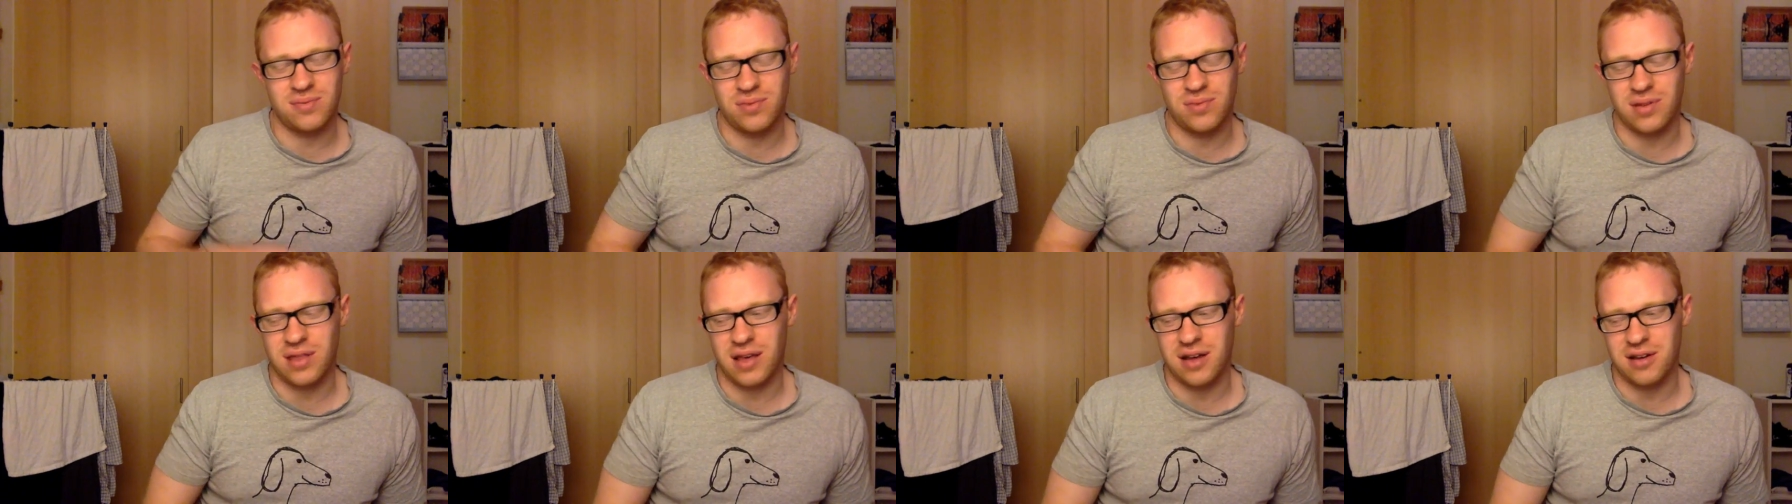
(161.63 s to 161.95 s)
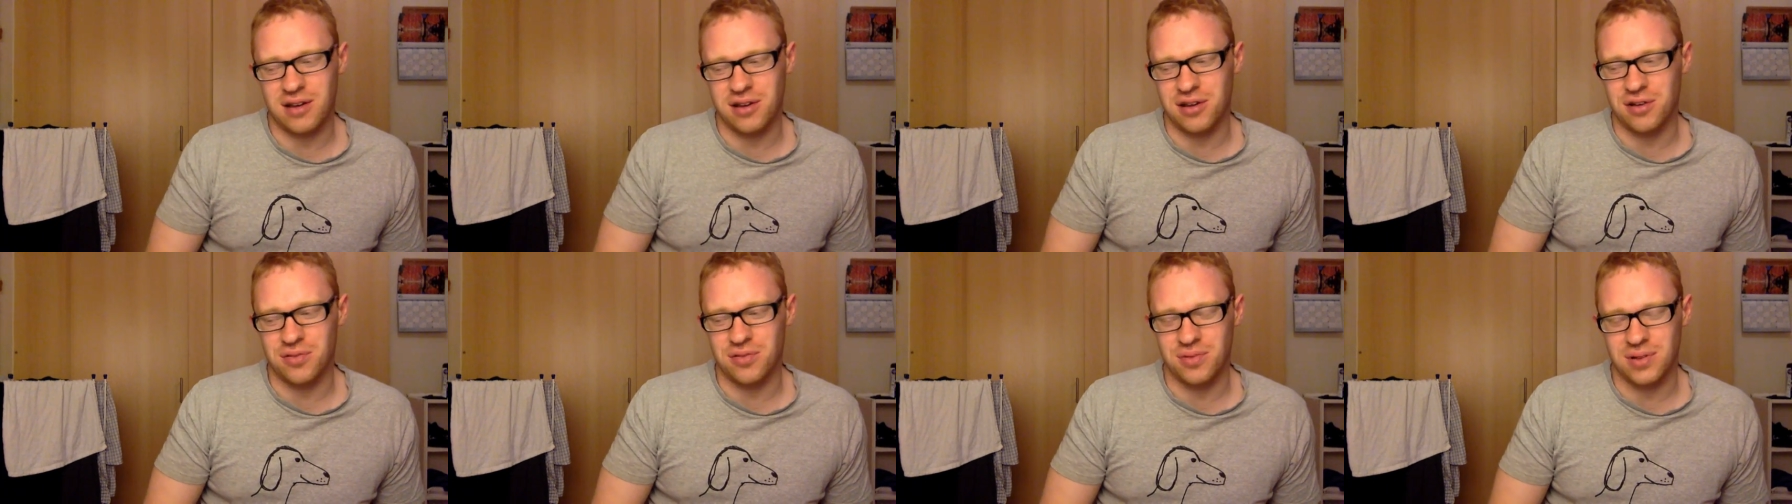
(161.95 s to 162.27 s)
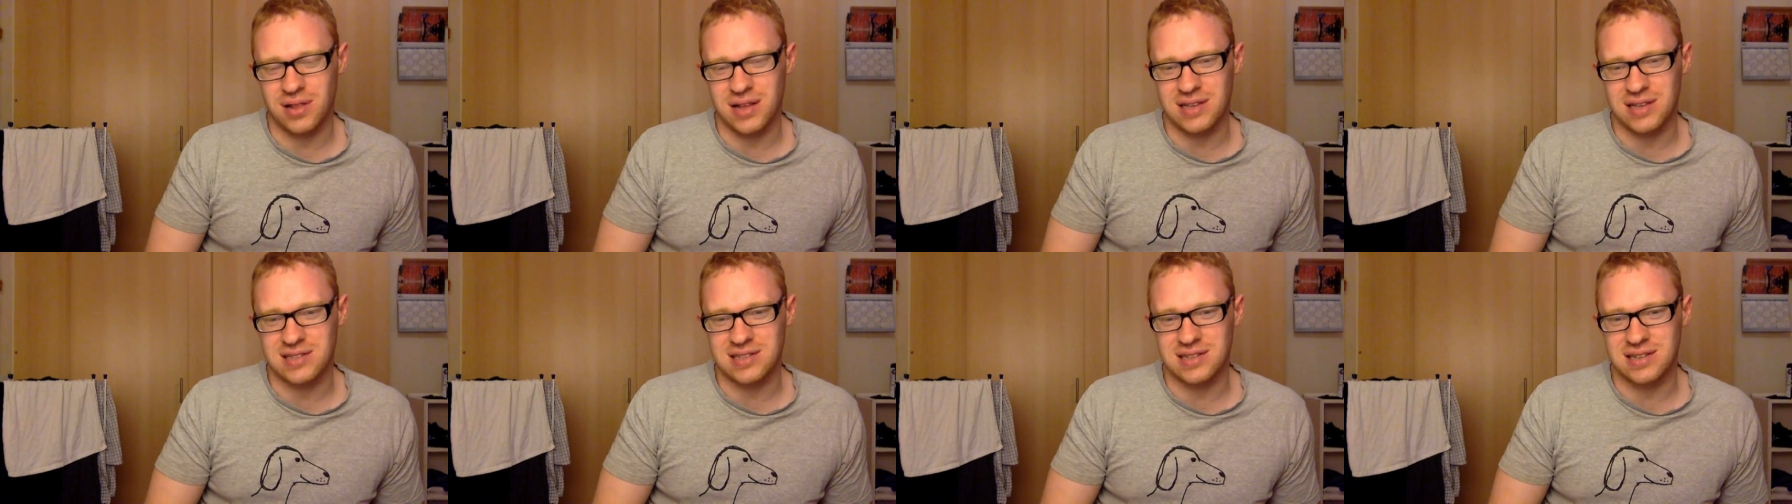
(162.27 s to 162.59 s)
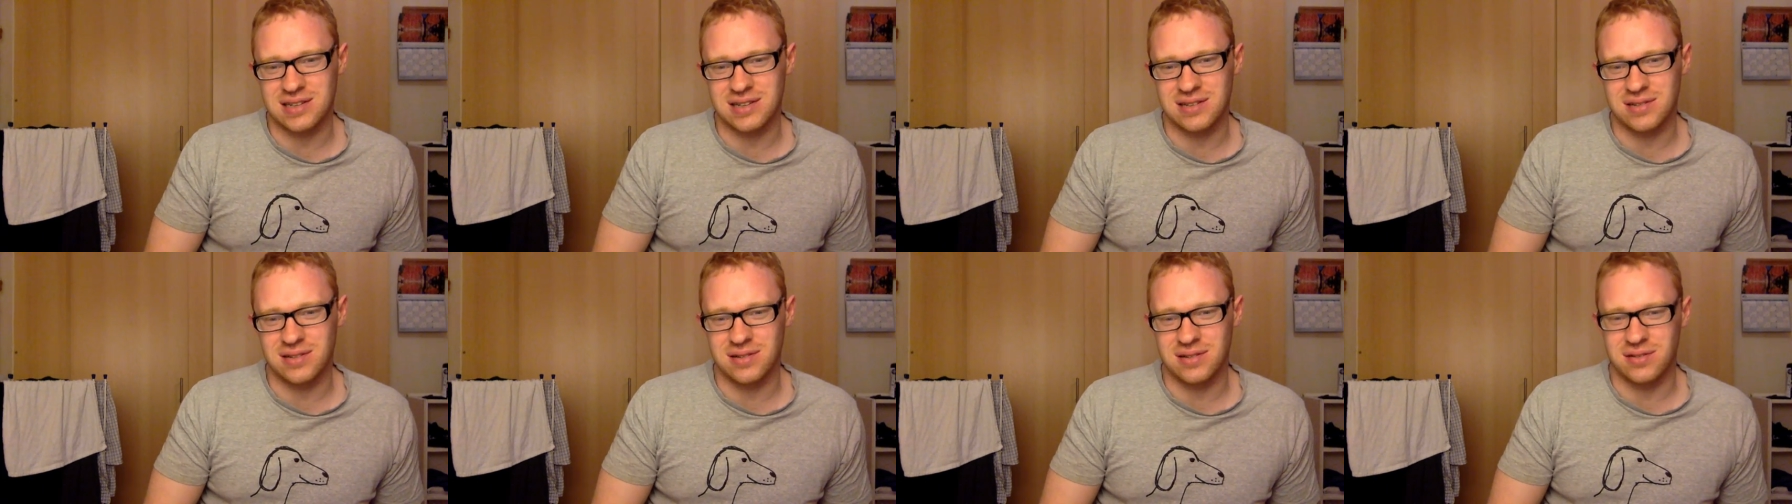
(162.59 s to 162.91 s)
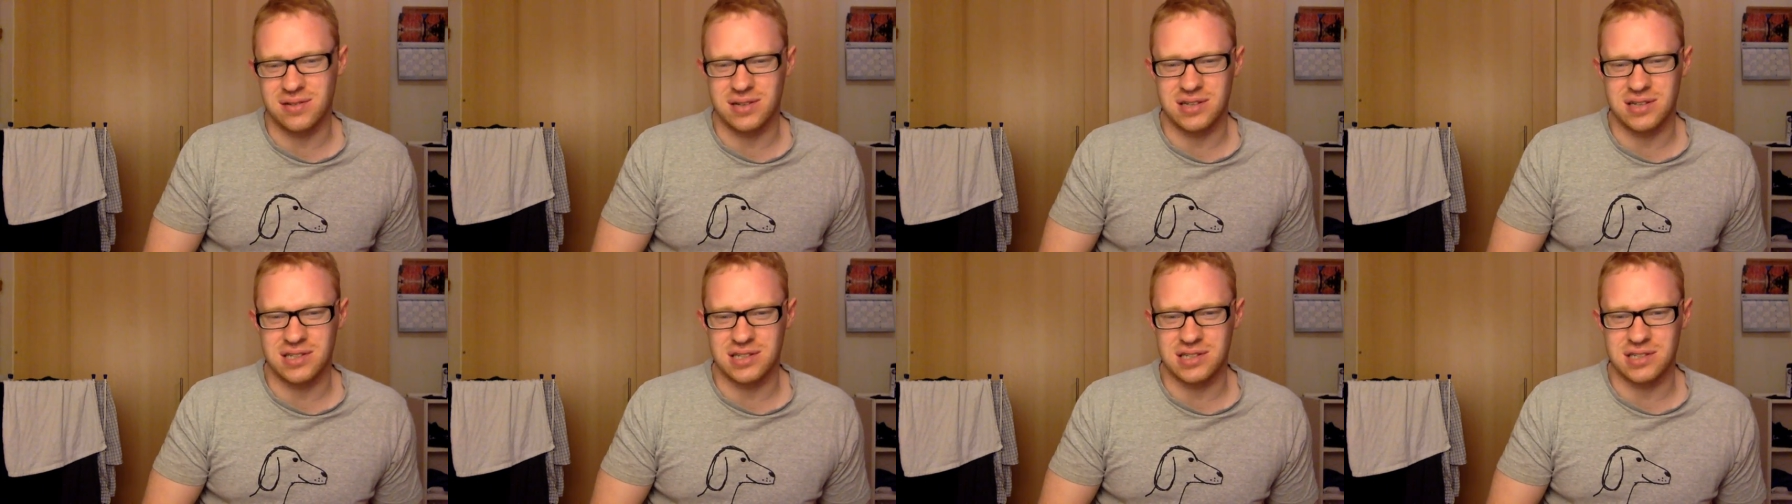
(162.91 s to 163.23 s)
without her realizing
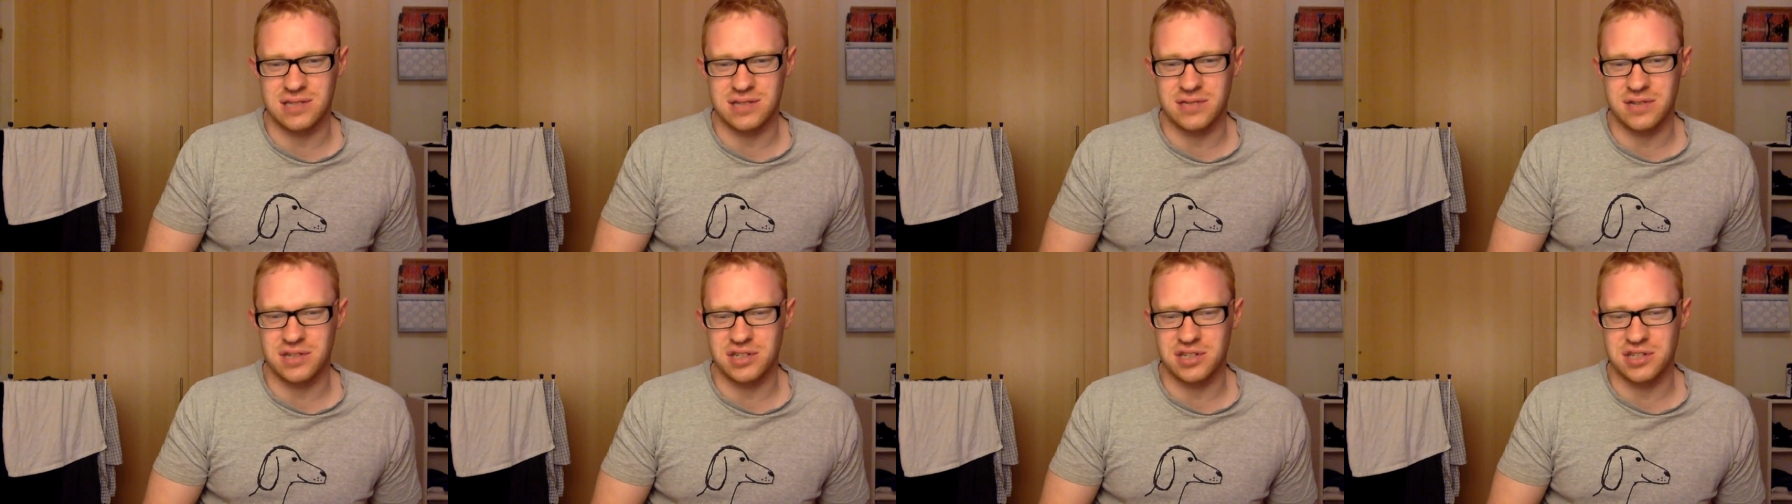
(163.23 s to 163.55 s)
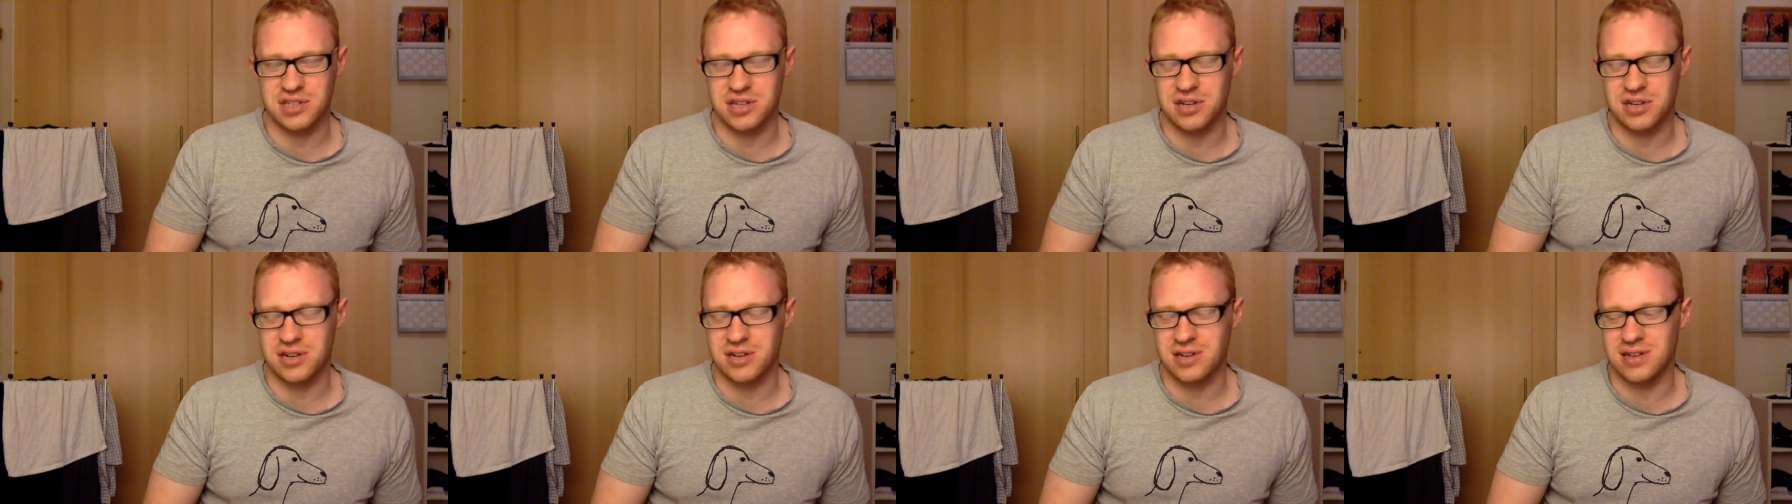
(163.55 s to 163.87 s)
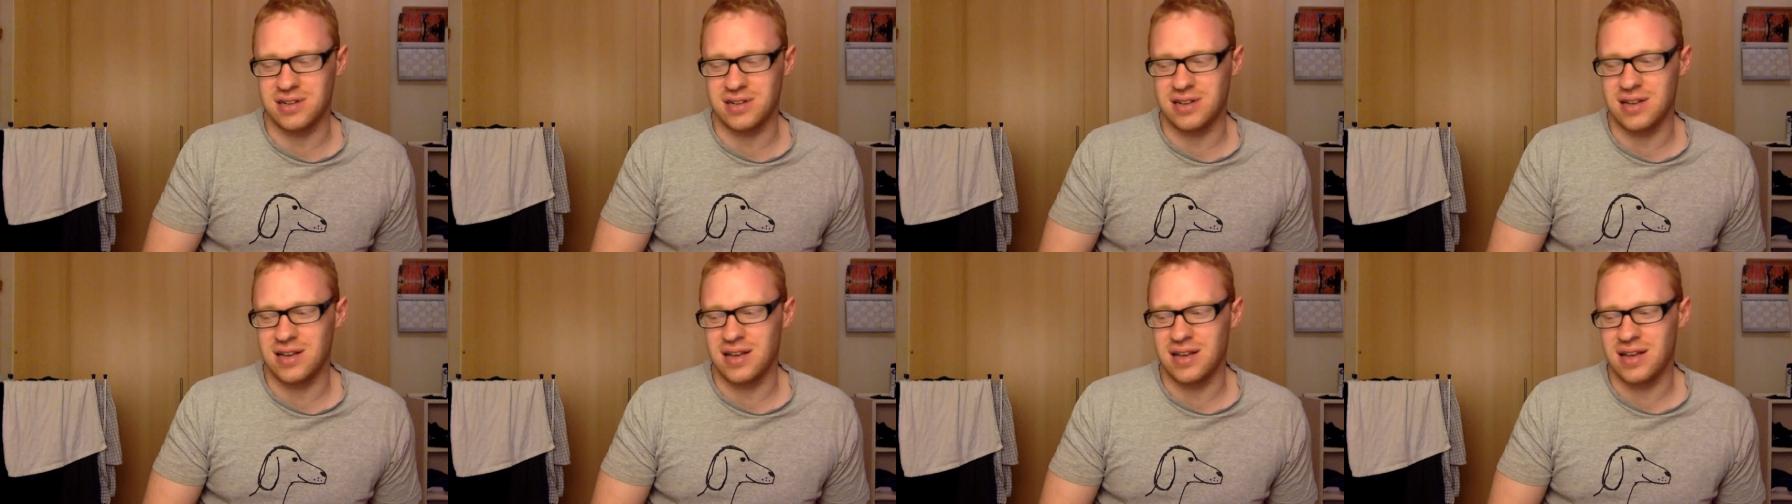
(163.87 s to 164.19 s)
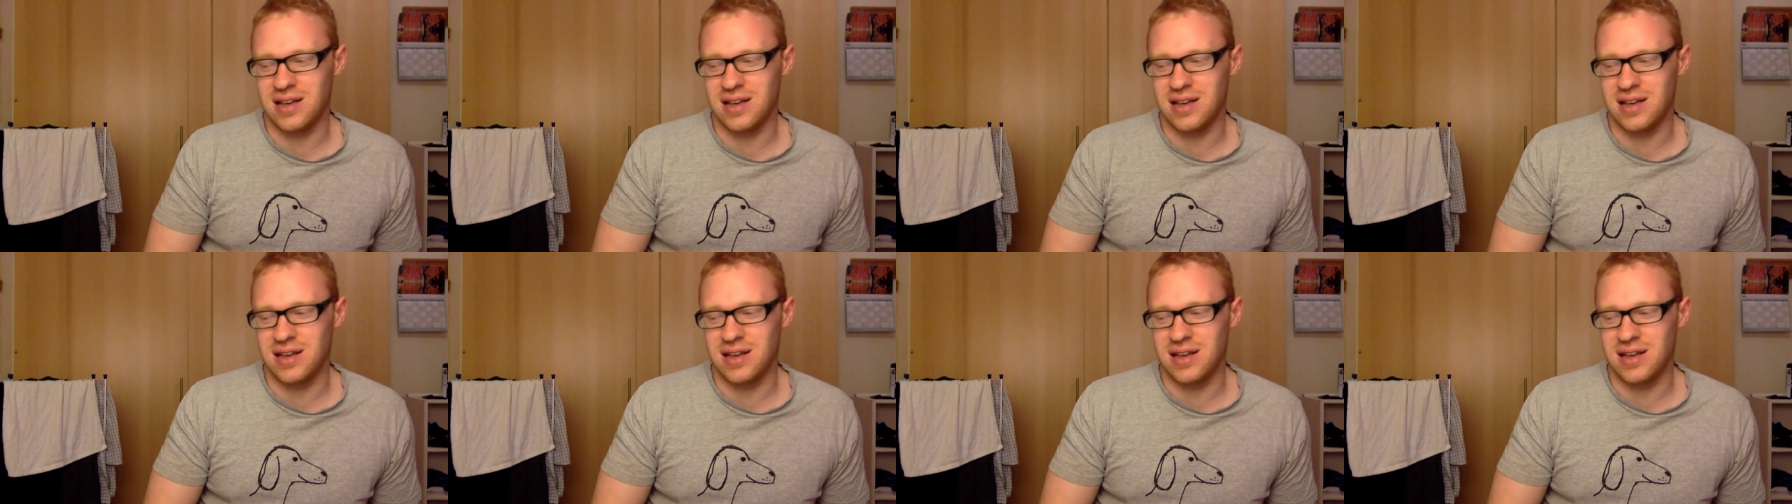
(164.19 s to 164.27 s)
because she's a vegetarian.